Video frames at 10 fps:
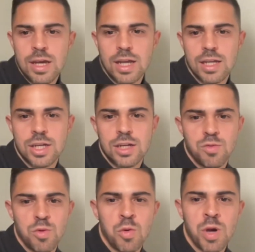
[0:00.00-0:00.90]
And Chad,
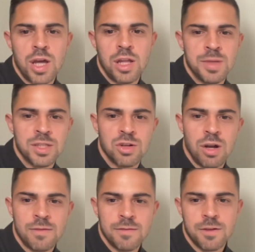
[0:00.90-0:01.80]
what elements are
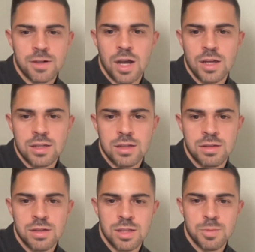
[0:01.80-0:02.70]
often forgotten
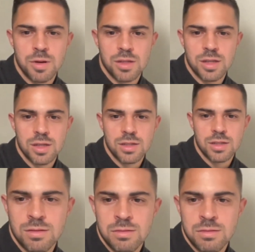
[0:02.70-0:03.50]
in this process?